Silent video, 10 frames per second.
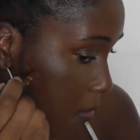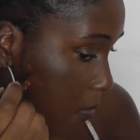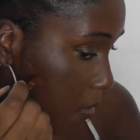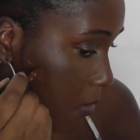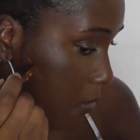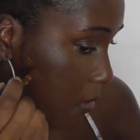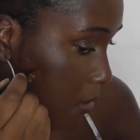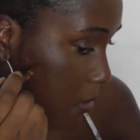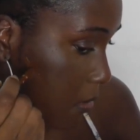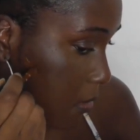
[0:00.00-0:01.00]
But I'm
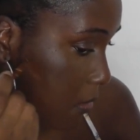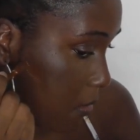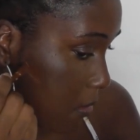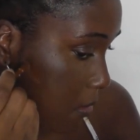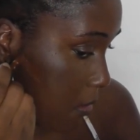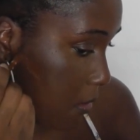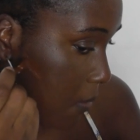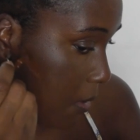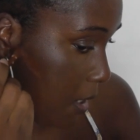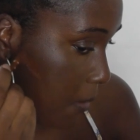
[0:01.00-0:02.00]
going to just see
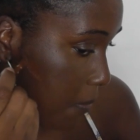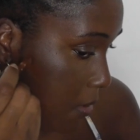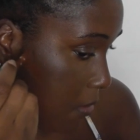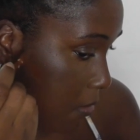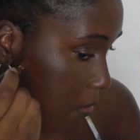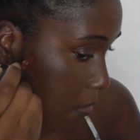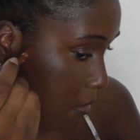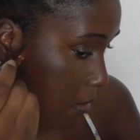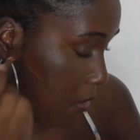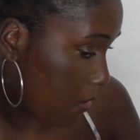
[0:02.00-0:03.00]
what happens.
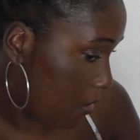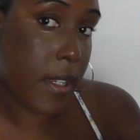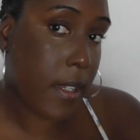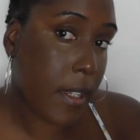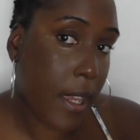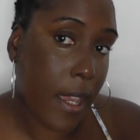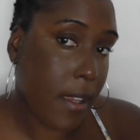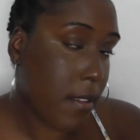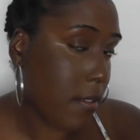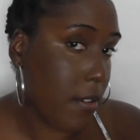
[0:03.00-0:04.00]

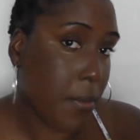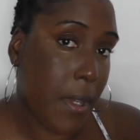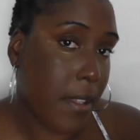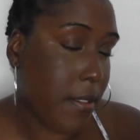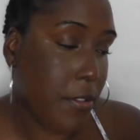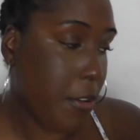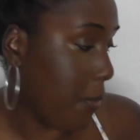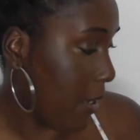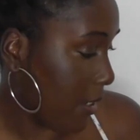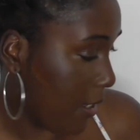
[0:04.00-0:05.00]
Okay, so it's not
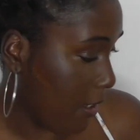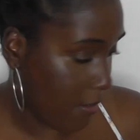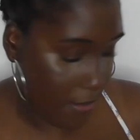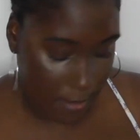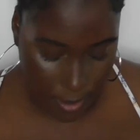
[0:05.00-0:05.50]
working.